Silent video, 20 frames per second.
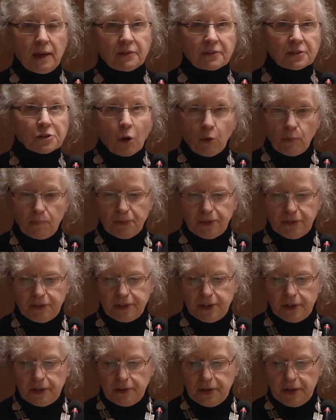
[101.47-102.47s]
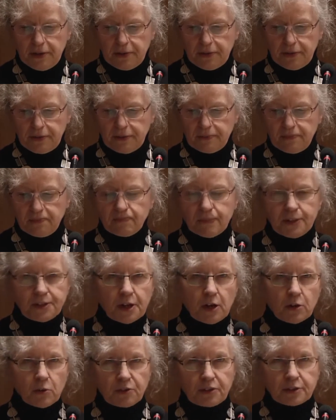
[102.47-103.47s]
is not mysterious. It
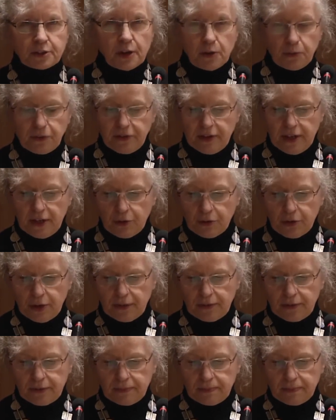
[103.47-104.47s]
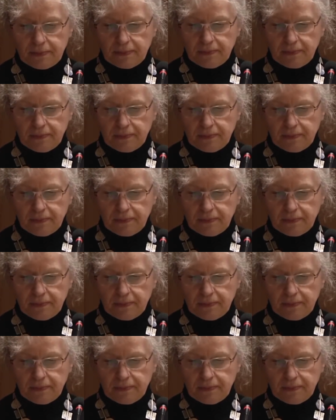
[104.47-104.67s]
holds no secrets.